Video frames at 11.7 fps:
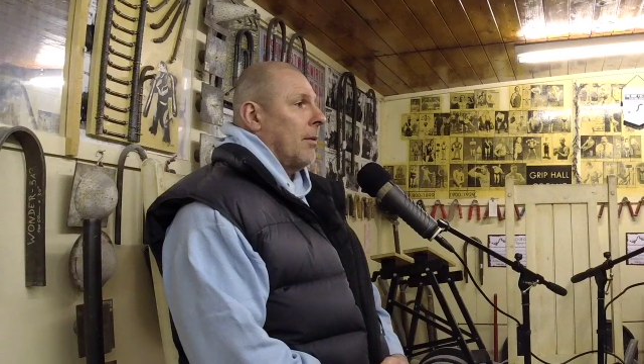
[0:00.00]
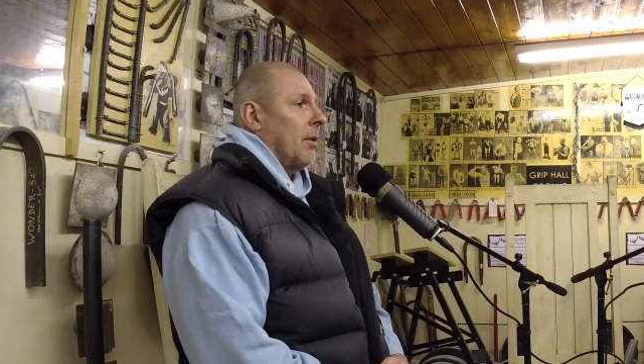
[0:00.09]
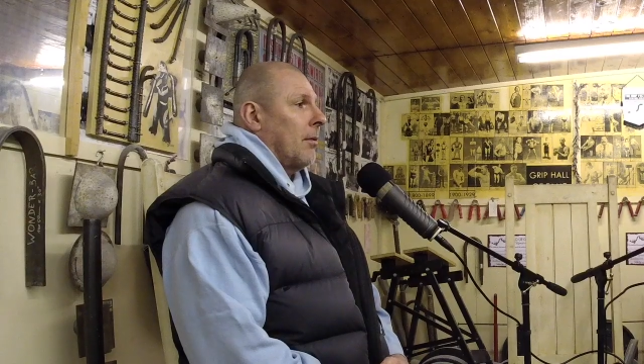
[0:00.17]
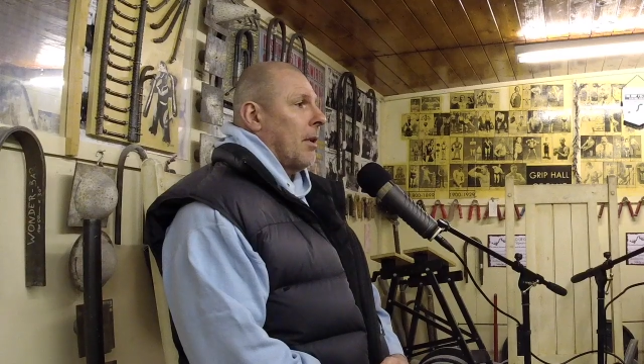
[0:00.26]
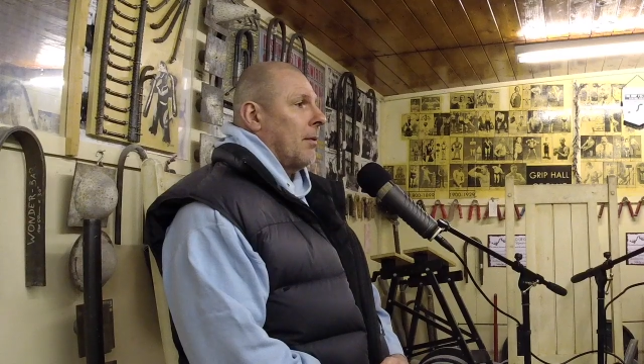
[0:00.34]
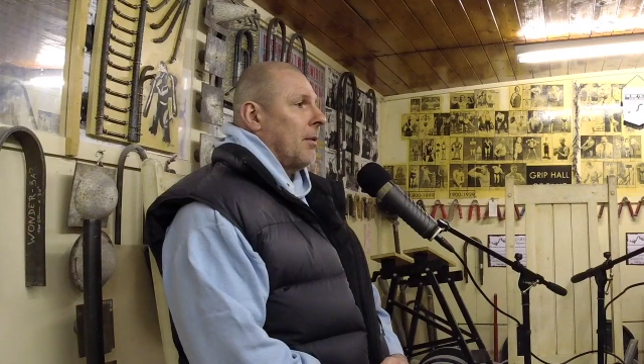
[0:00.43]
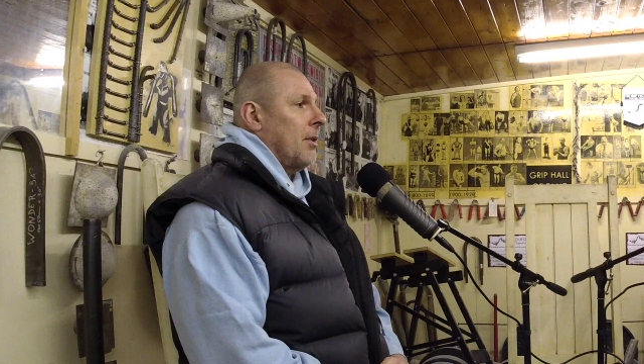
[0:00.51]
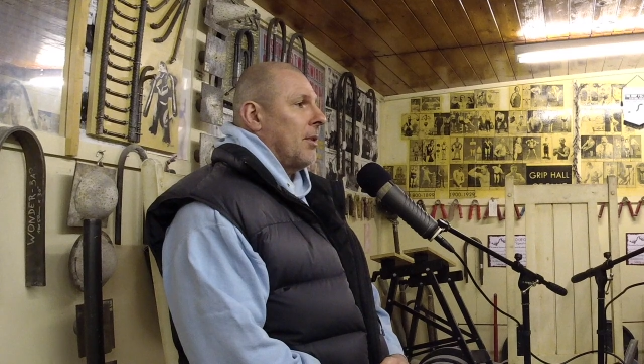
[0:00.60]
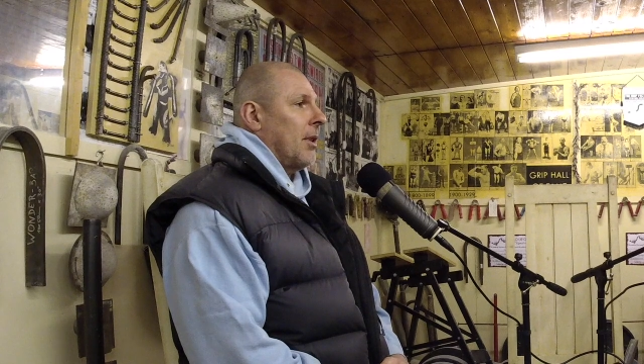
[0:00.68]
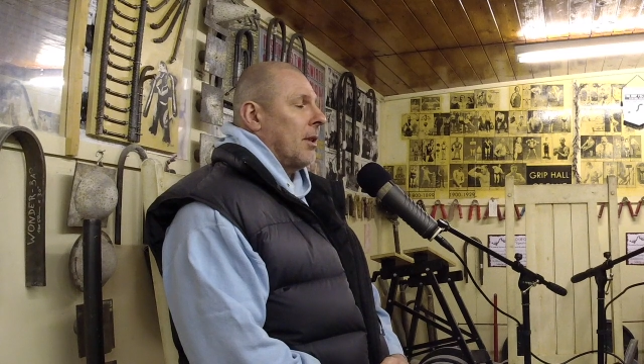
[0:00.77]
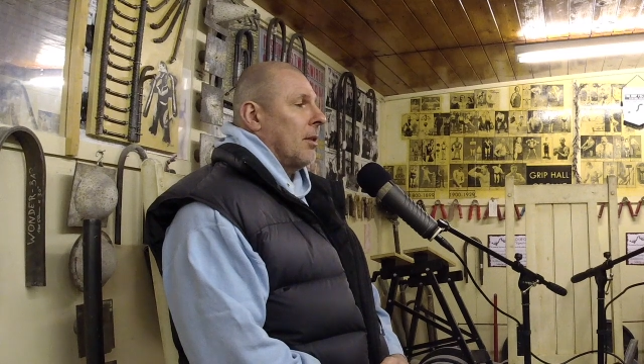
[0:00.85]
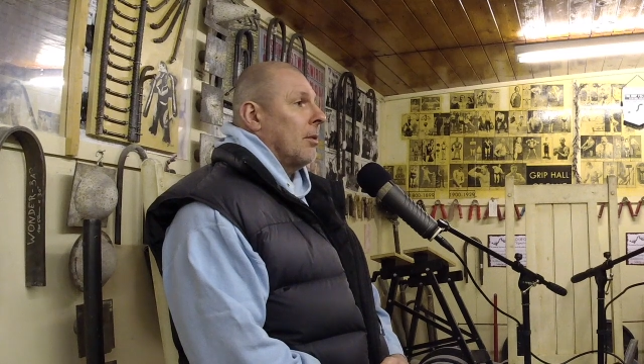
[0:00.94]
for the referee's
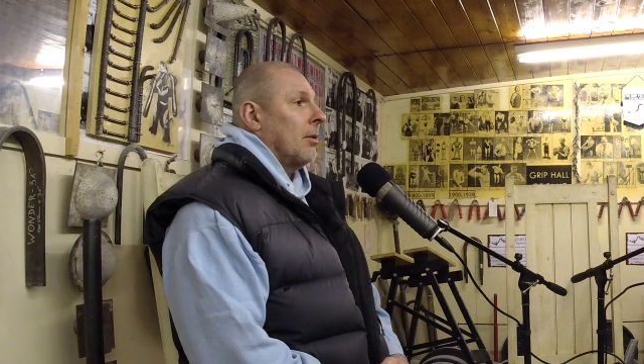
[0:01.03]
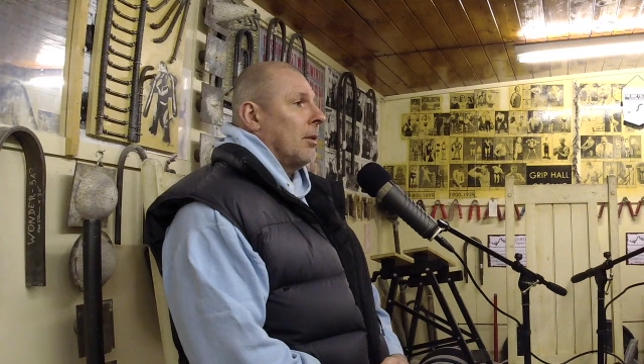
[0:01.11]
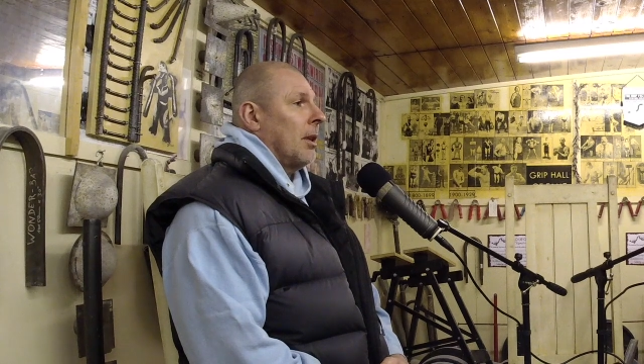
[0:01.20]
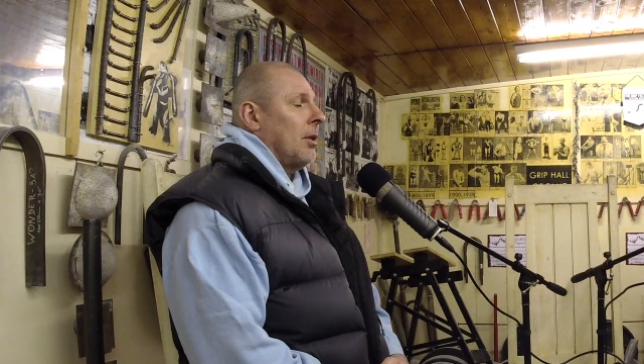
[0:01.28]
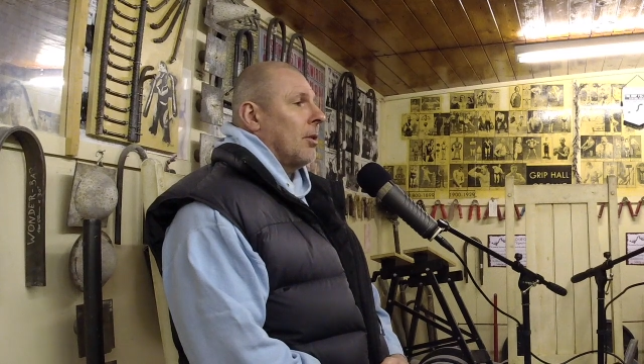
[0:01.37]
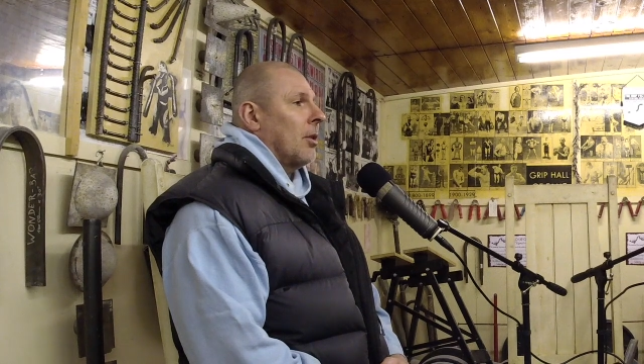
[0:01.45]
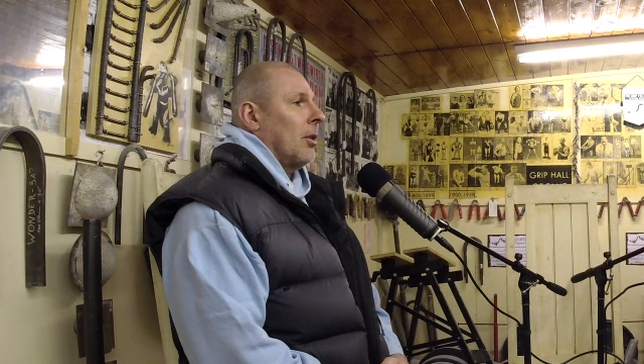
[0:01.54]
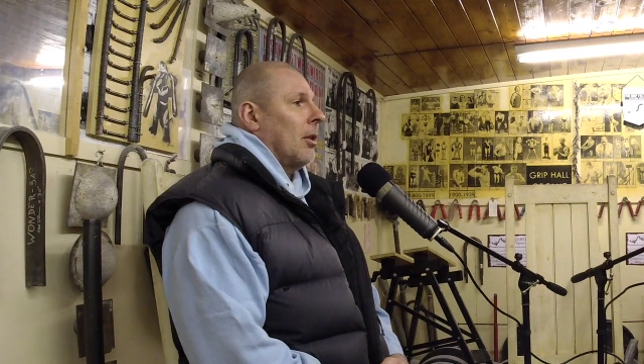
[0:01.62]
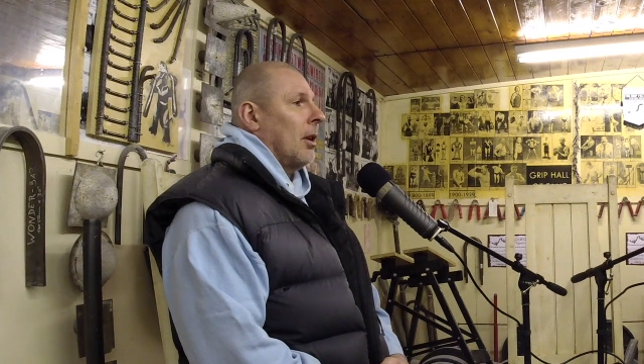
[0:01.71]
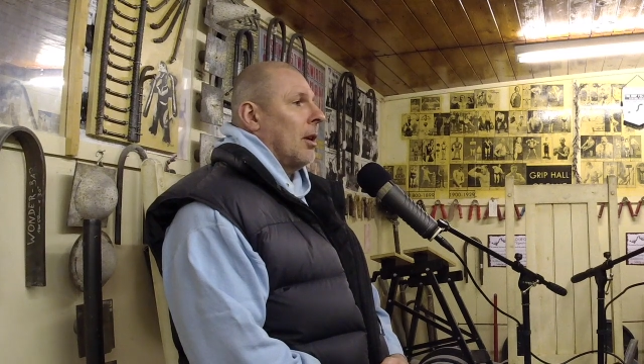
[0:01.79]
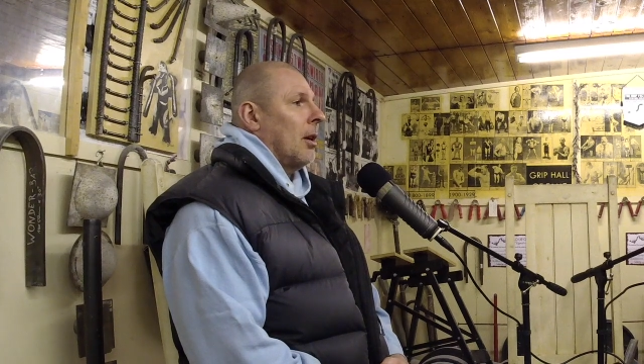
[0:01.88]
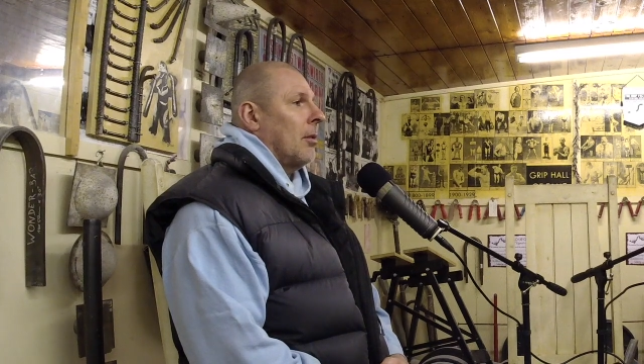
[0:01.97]
signal, and then you curl
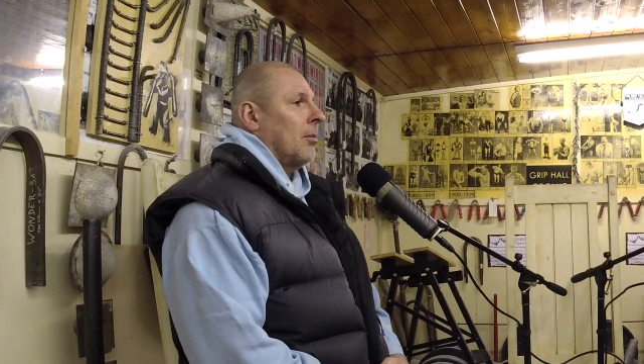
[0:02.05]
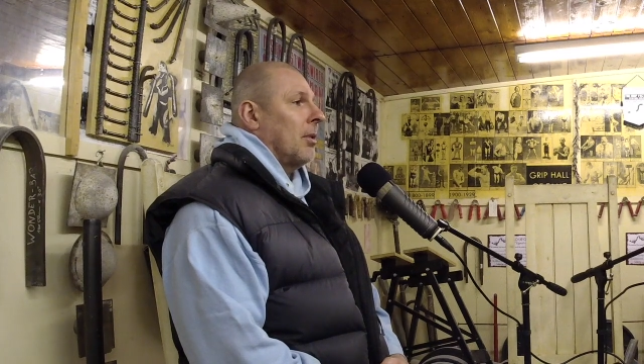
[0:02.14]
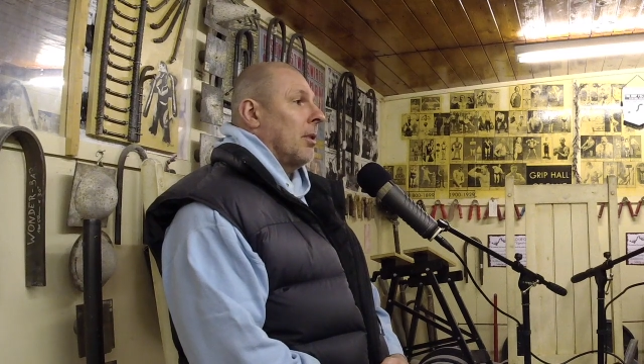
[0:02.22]
it up